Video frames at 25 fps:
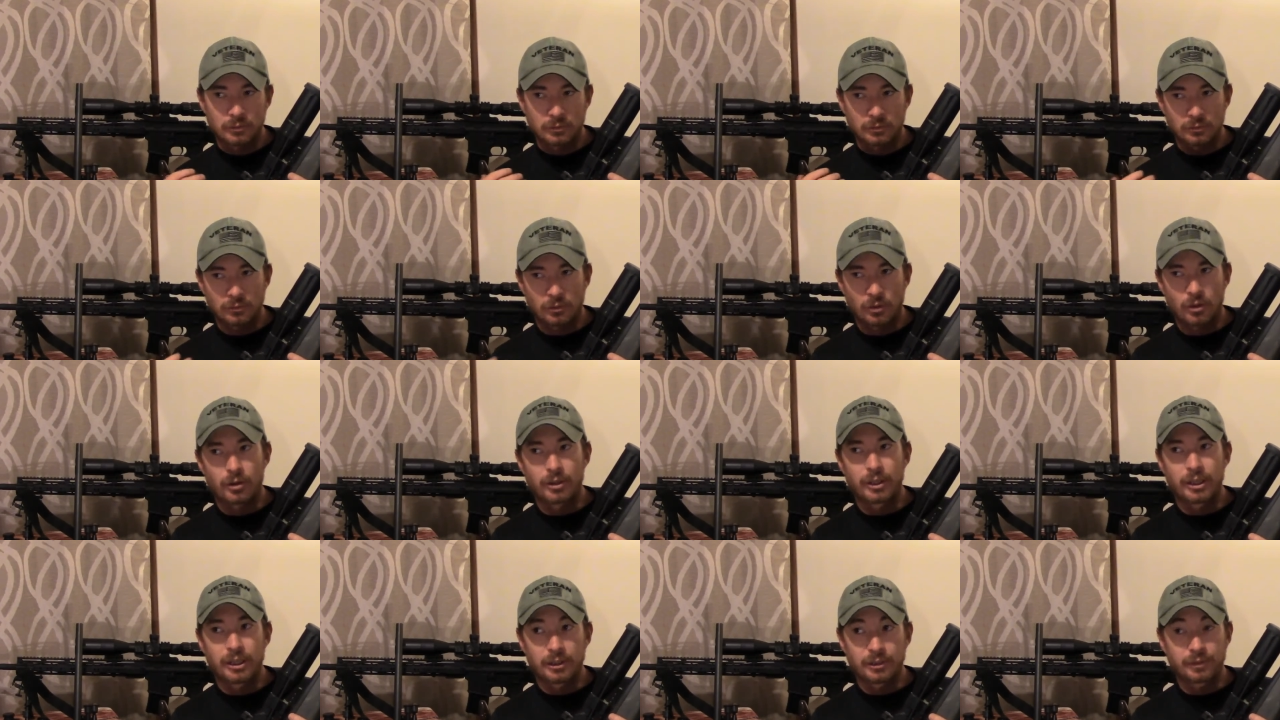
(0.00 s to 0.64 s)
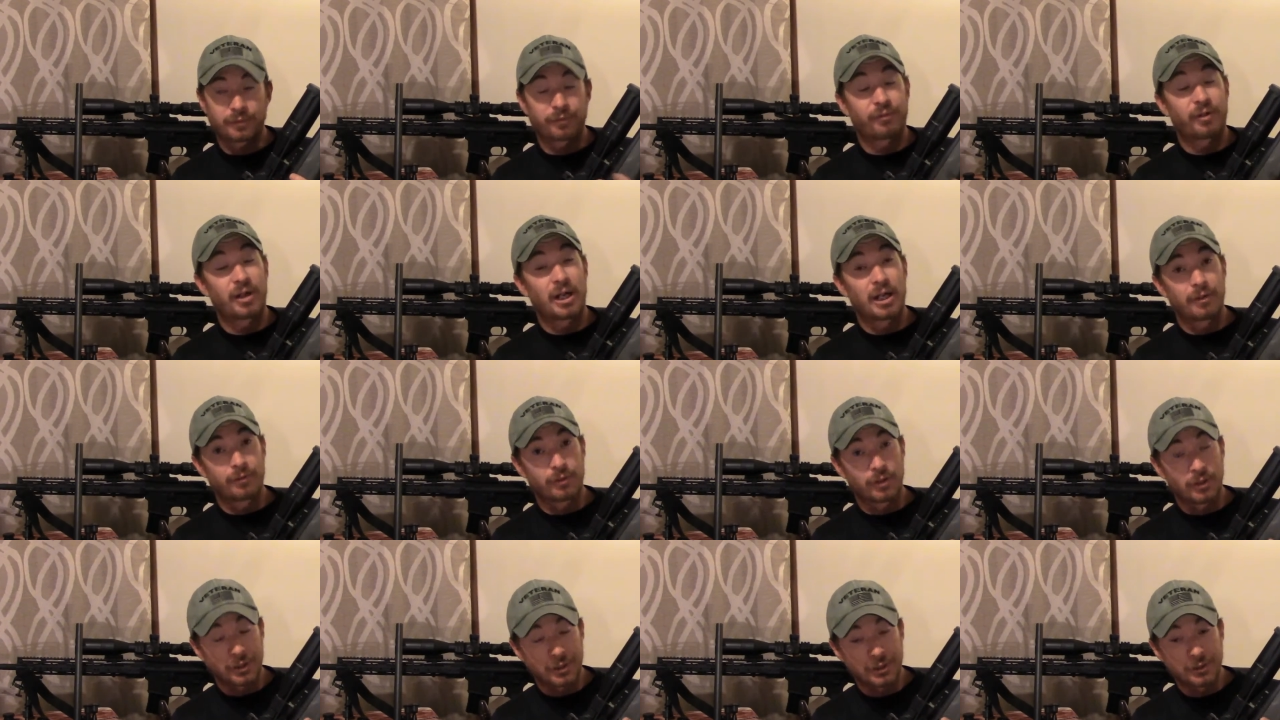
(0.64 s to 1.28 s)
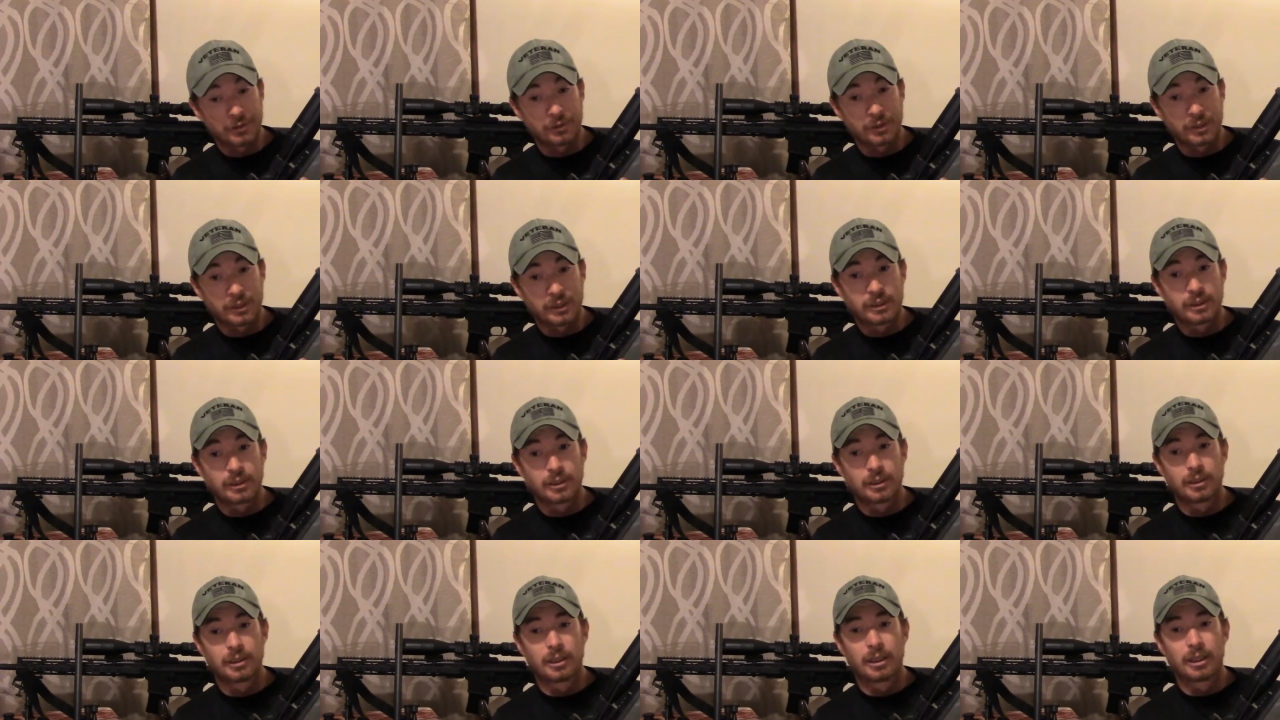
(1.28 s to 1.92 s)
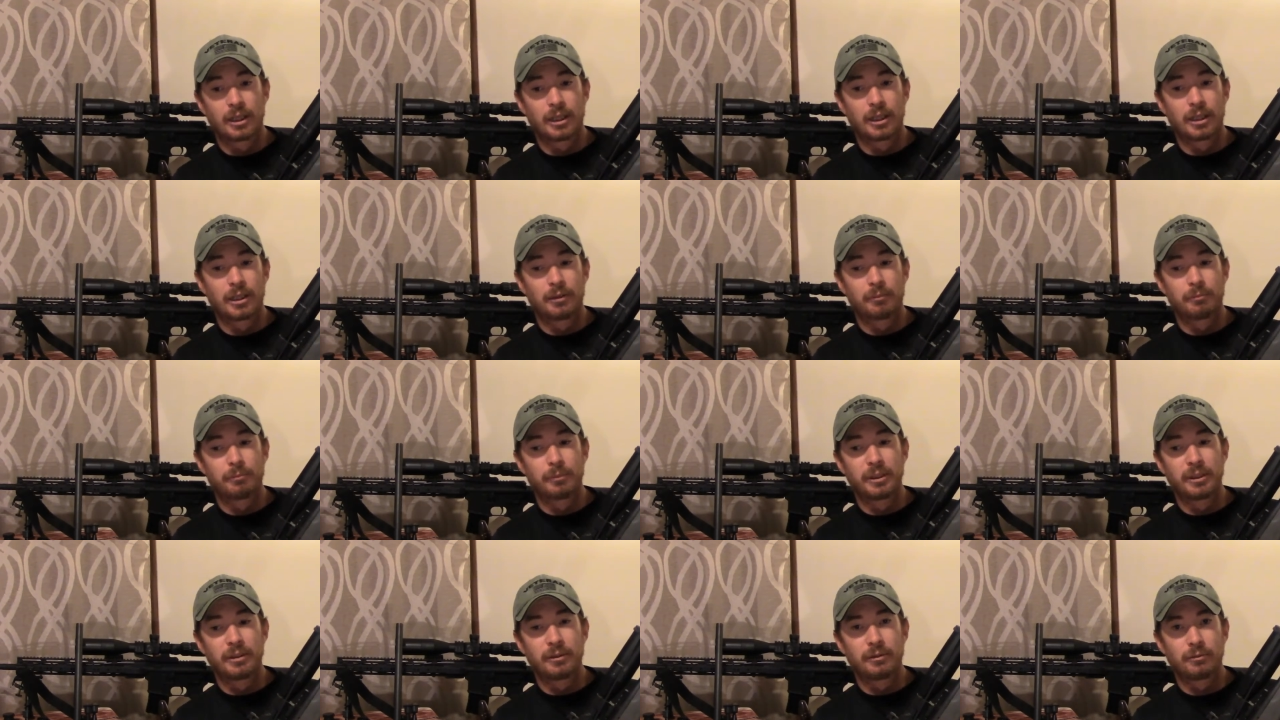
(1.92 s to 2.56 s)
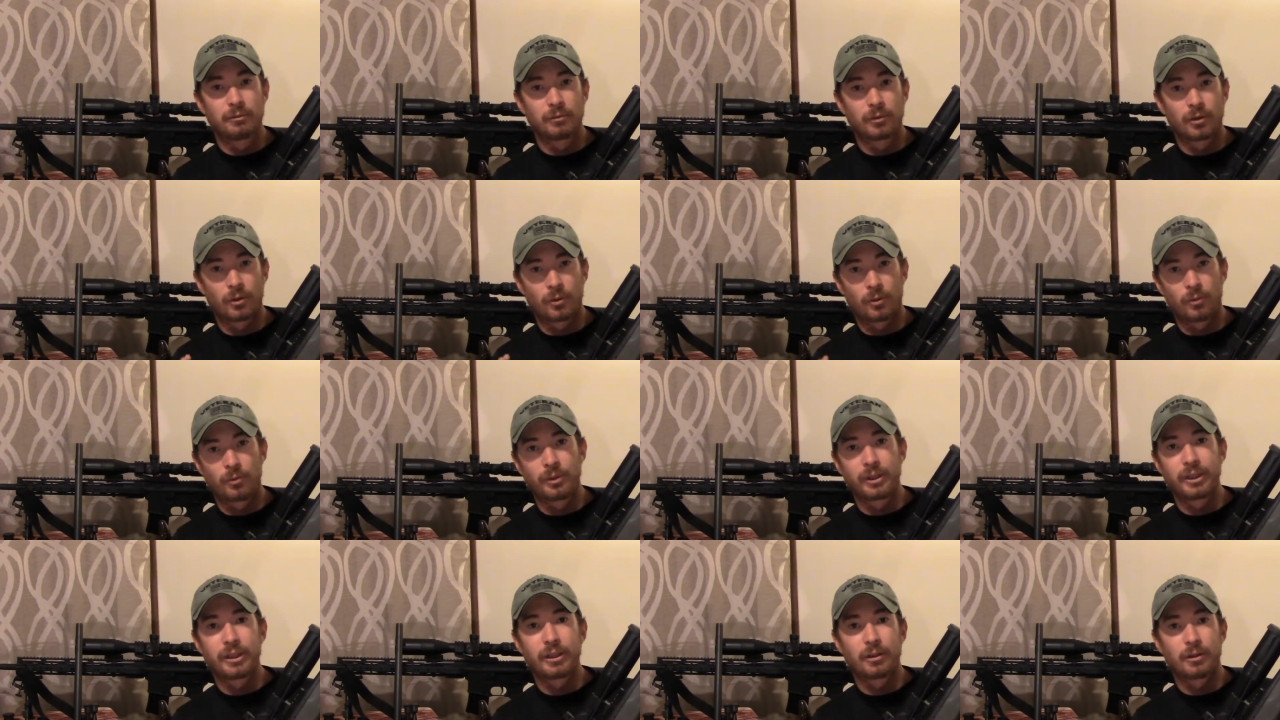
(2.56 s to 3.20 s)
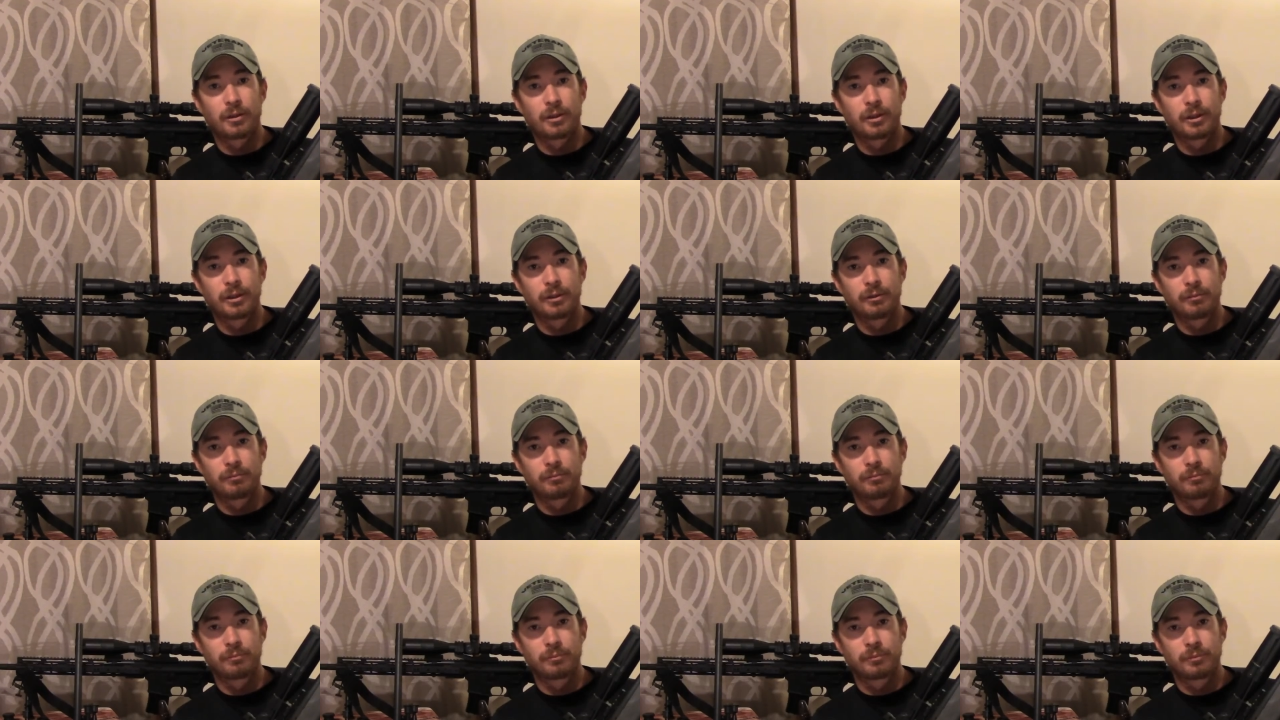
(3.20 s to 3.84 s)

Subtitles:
on out to 500, but only on